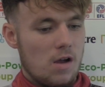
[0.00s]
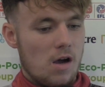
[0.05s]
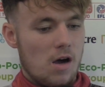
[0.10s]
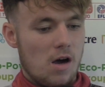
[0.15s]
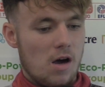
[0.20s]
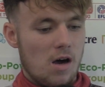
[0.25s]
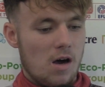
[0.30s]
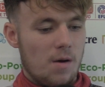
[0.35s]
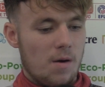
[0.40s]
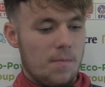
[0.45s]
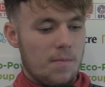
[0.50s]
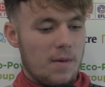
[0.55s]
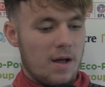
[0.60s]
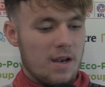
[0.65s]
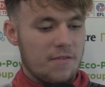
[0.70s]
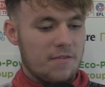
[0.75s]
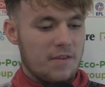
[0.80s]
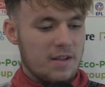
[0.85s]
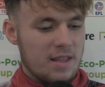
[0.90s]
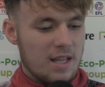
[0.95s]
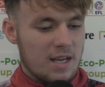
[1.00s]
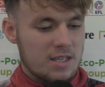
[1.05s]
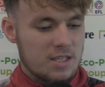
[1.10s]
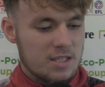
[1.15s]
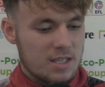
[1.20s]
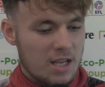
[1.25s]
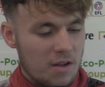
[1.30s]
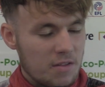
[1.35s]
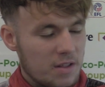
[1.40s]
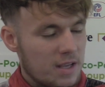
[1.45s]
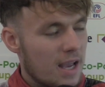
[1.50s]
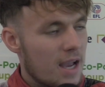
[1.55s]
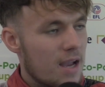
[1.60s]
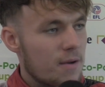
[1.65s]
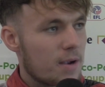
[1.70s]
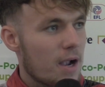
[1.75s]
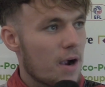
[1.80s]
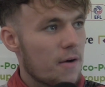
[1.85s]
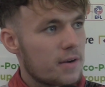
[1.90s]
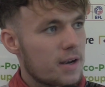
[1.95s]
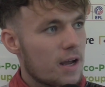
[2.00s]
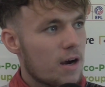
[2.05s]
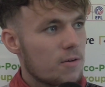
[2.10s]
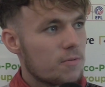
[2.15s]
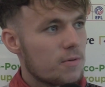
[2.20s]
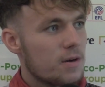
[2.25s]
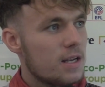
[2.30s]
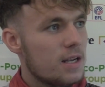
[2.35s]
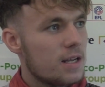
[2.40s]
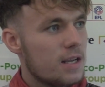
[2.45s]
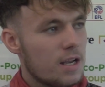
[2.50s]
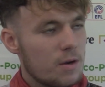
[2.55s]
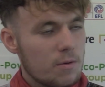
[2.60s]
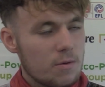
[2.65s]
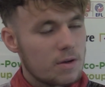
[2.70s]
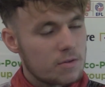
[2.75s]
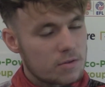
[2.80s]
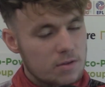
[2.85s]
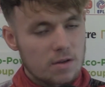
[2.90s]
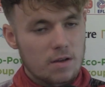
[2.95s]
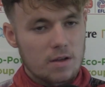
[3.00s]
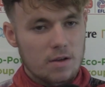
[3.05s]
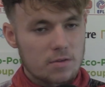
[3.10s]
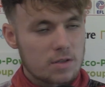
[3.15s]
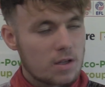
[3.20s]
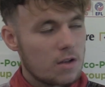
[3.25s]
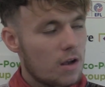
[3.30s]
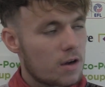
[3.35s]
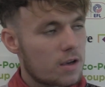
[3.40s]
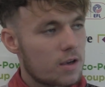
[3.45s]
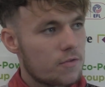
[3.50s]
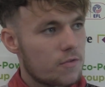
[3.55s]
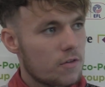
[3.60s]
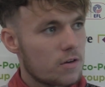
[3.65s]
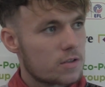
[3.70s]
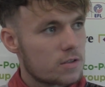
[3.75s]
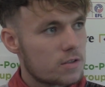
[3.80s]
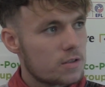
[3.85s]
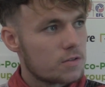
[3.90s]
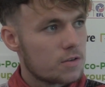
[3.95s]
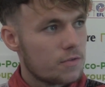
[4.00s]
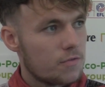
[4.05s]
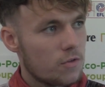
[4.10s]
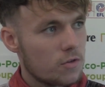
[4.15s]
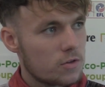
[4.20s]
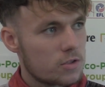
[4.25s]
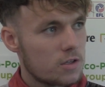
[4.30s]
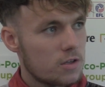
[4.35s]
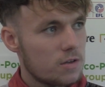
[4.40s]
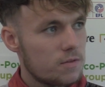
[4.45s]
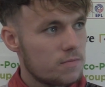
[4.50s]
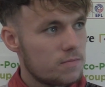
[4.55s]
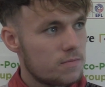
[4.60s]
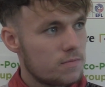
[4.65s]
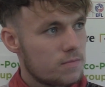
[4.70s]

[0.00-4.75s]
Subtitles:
And I think that's just how the game carried out, really. It was unlucky for us. It was unfortunate.